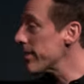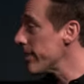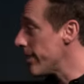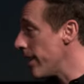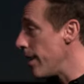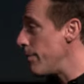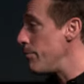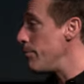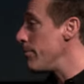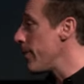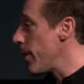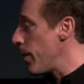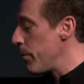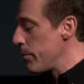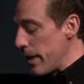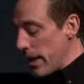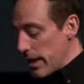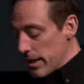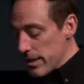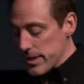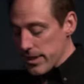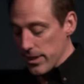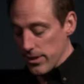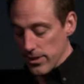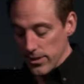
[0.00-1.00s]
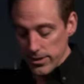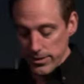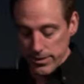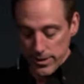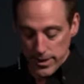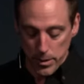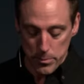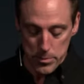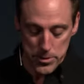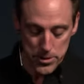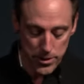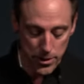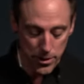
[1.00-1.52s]
it up, I'll be honest, I looked it
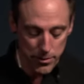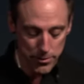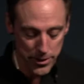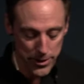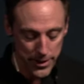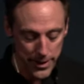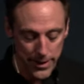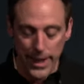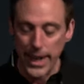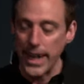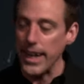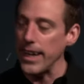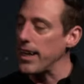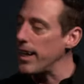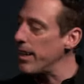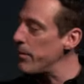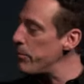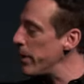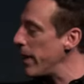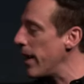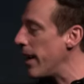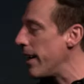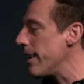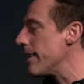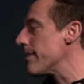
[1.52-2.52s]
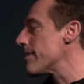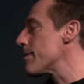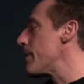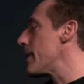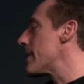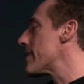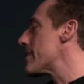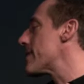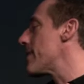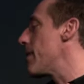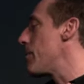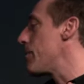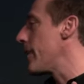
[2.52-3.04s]
up, Silver alert, and I'll be honest about
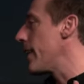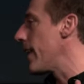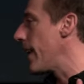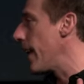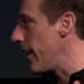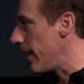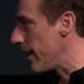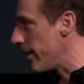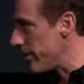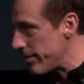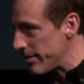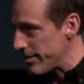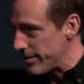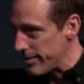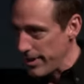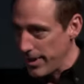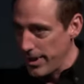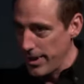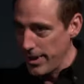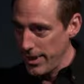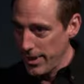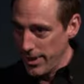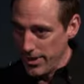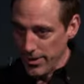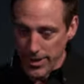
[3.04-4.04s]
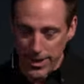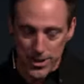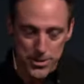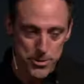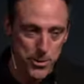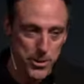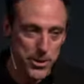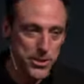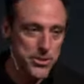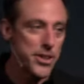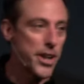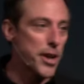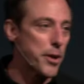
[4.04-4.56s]
something else all right, so we're
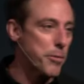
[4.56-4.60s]
going to talk